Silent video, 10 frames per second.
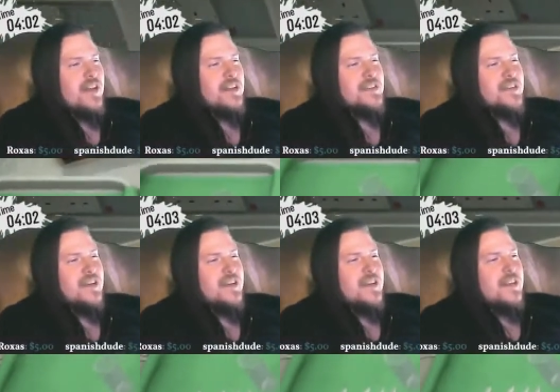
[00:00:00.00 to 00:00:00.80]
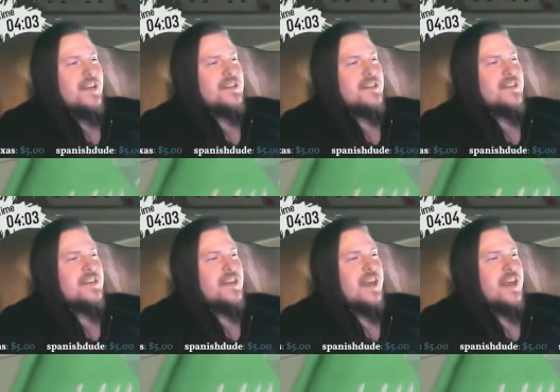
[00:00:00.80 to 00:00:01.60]
let's Let's
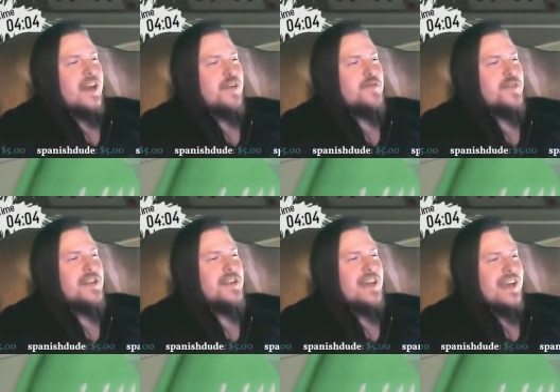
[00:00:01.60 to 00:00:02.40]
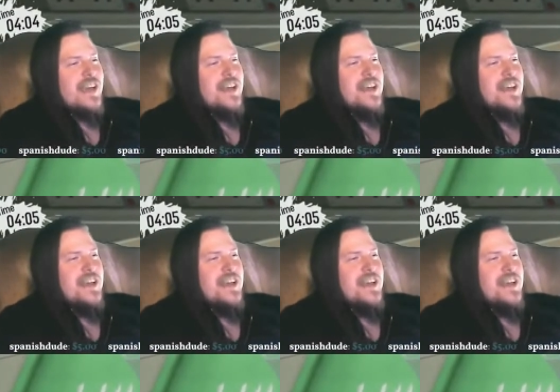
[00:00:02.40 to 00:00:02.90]
carefully,